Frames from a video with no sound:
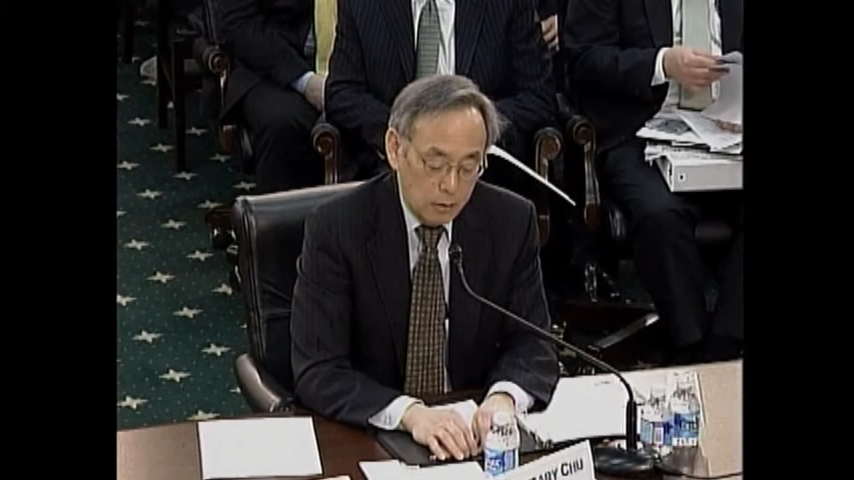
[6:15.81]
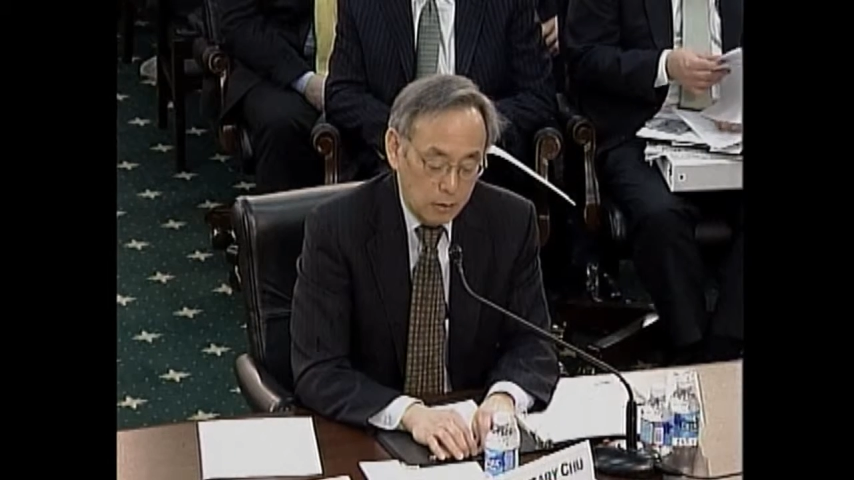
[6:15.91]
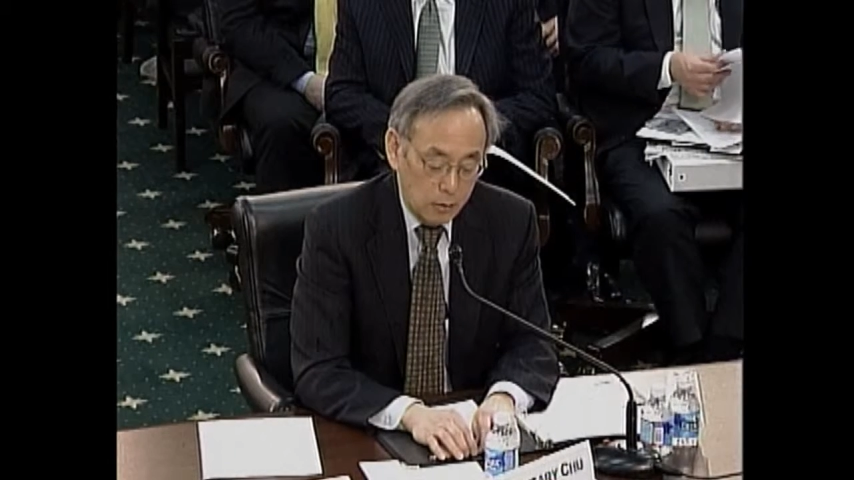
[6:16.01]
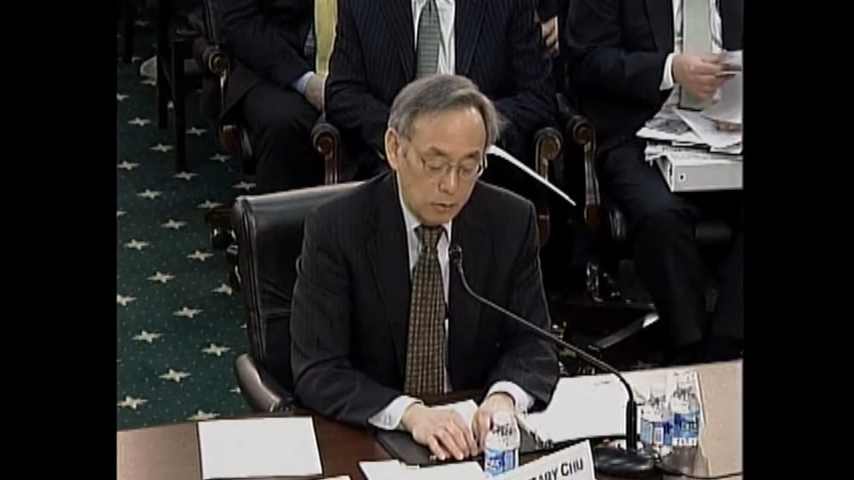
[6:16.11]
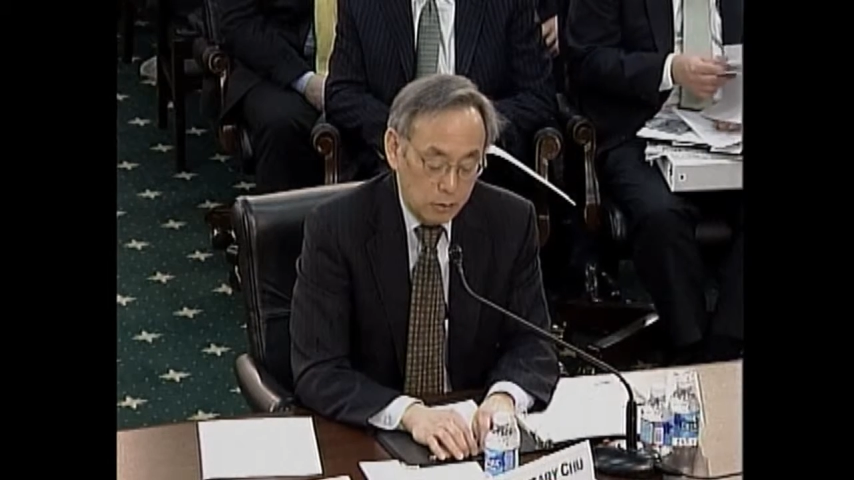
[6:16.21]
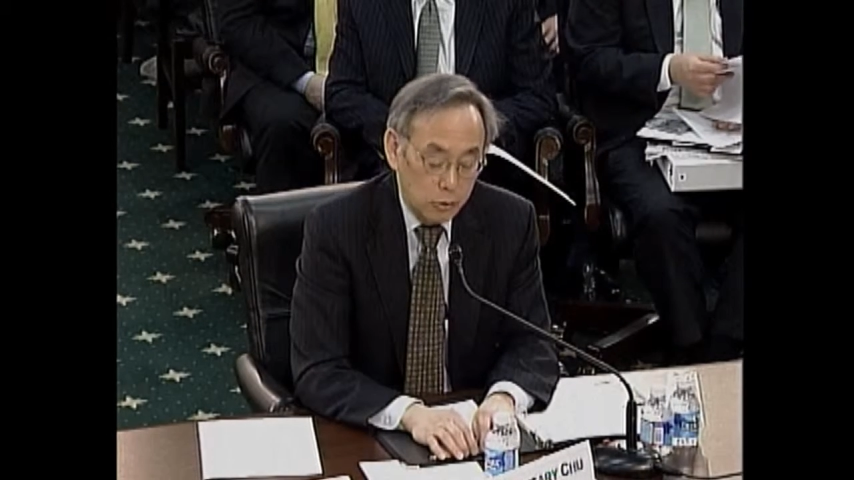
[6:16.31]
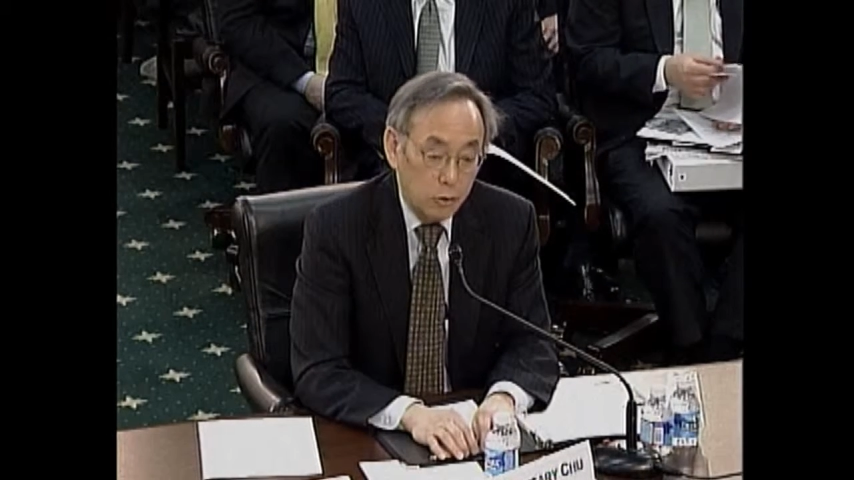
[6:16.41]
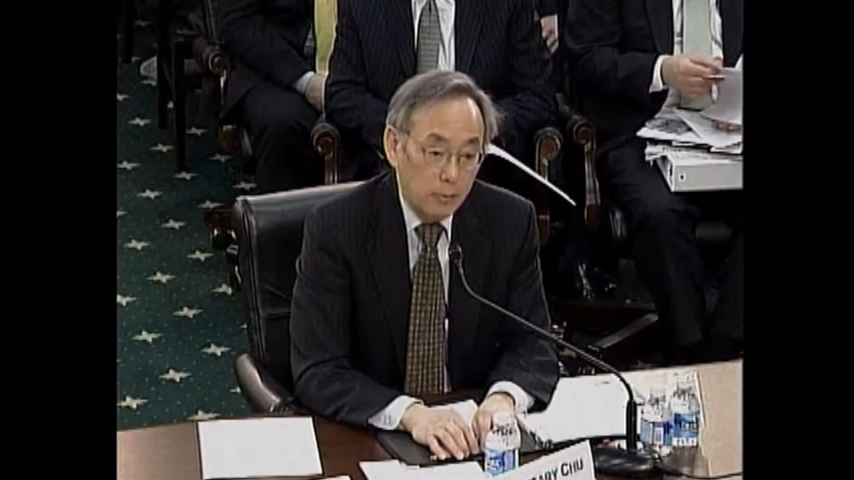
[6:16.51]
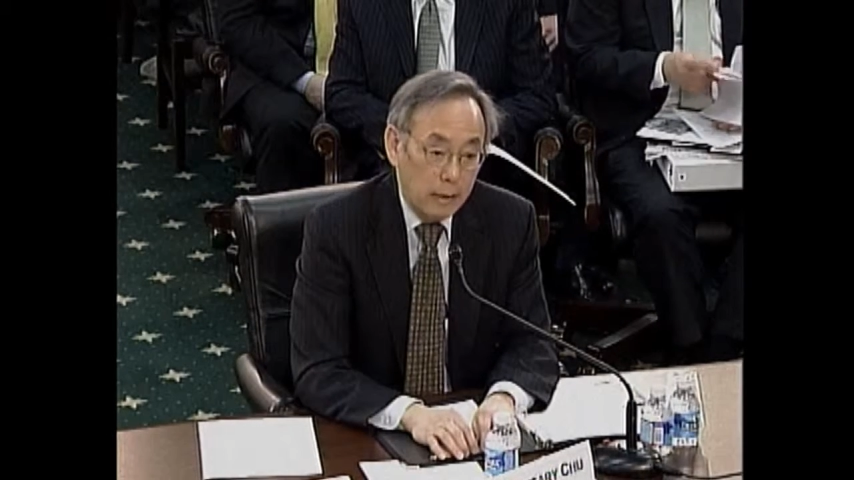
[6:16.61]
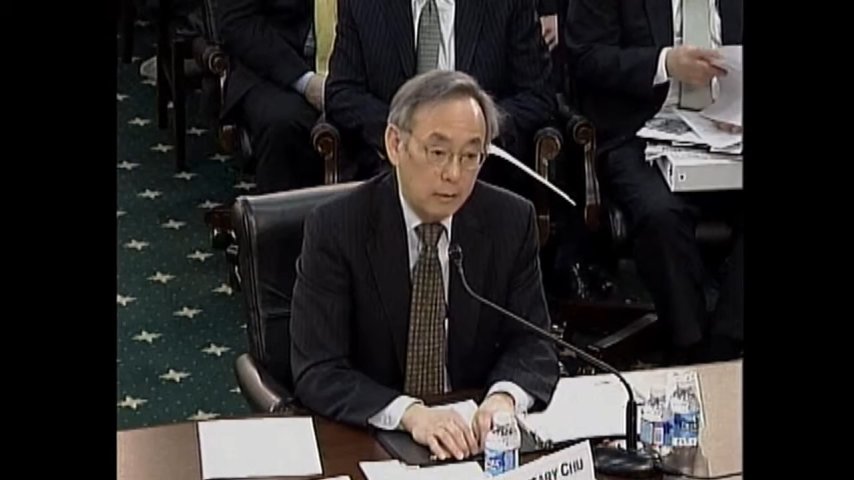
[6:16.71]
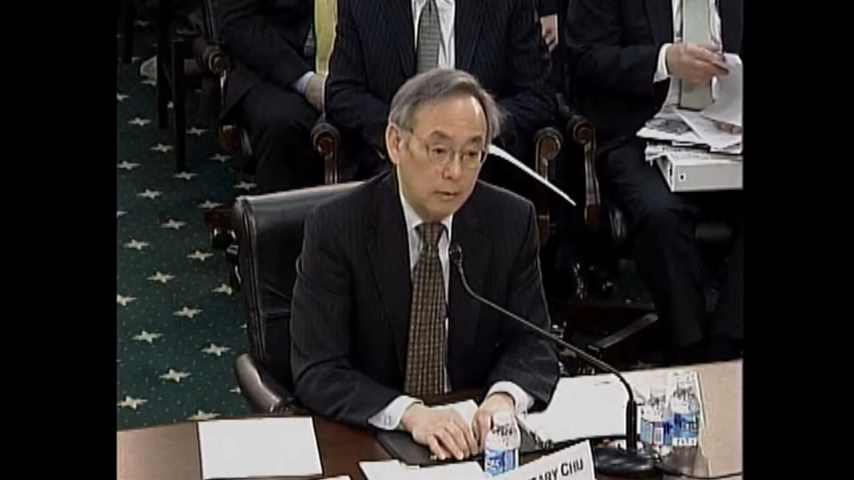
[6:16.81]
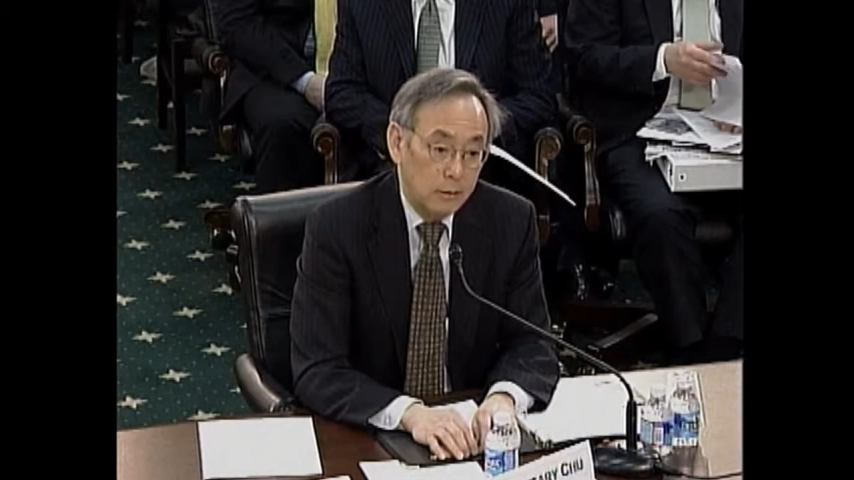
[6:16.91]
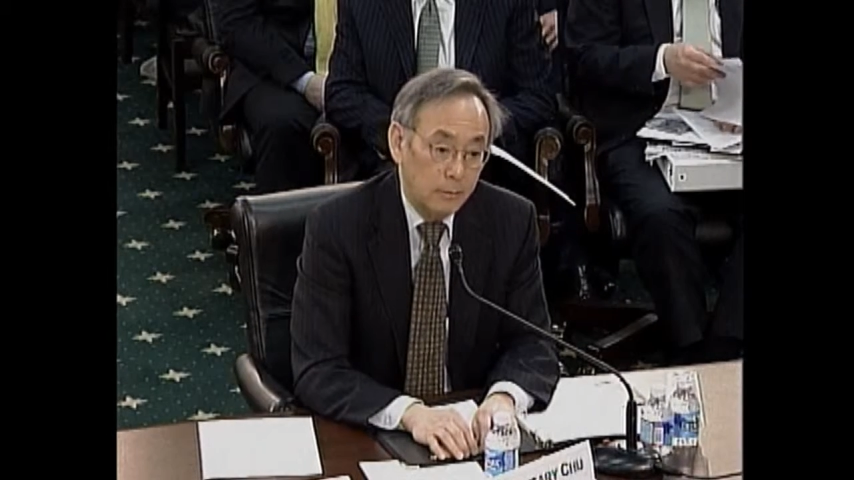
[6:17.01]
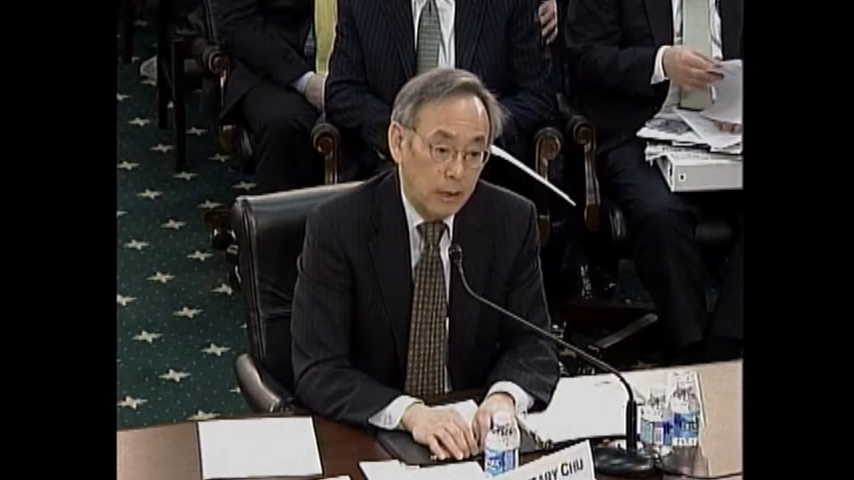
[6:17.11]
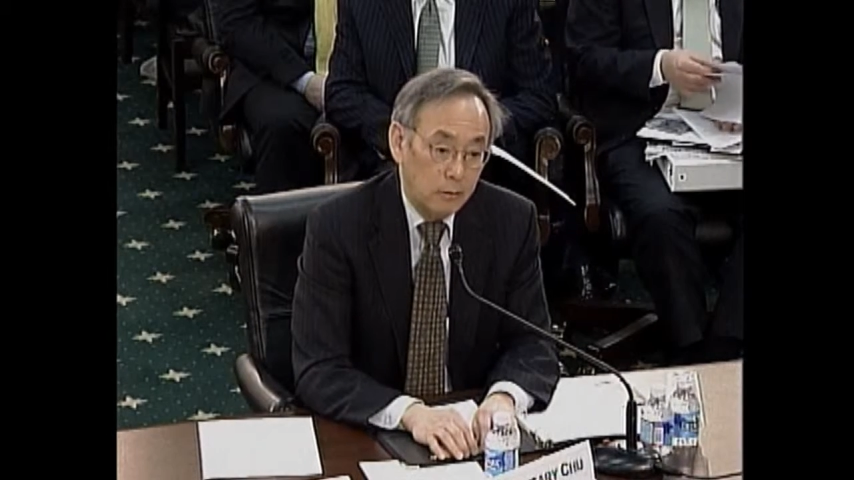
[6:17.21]
there was a tremendous
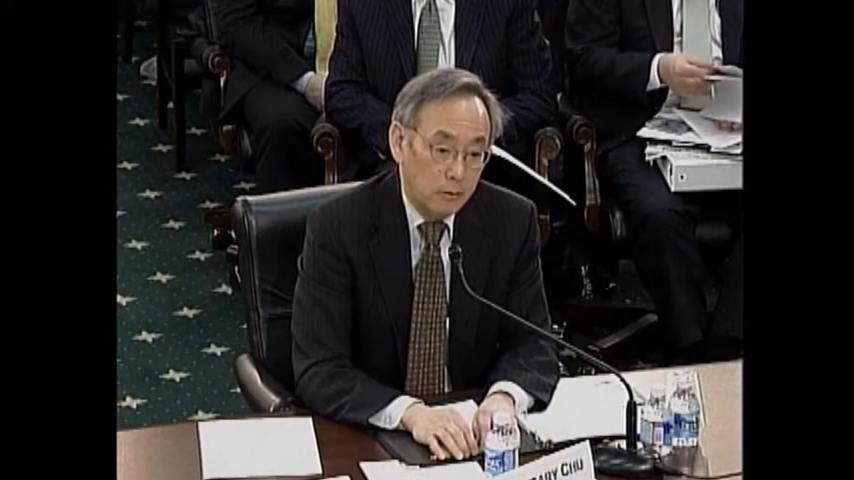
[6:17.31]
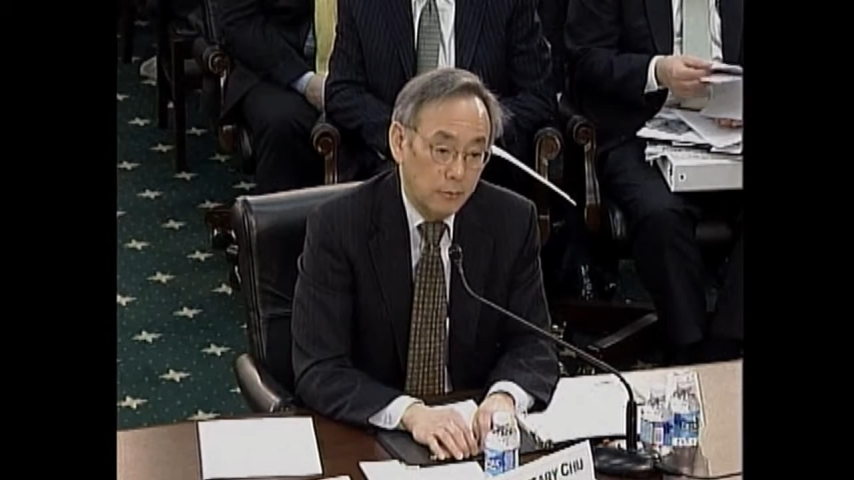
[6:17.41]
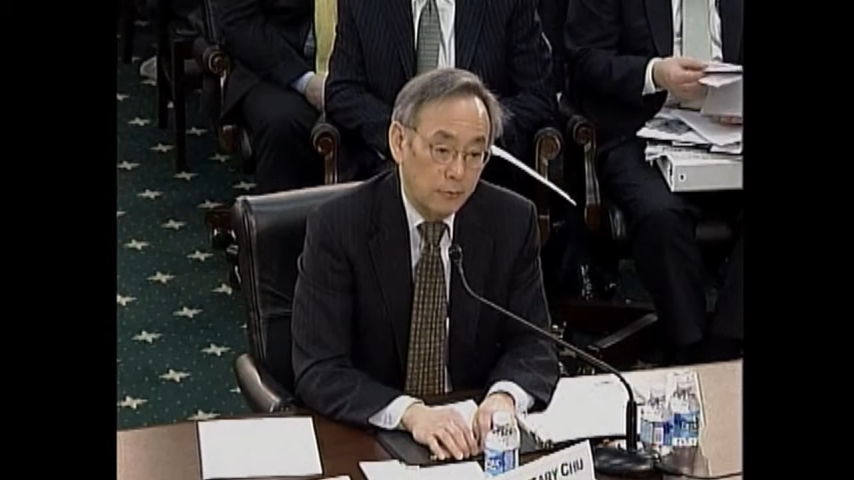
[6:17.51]
amount of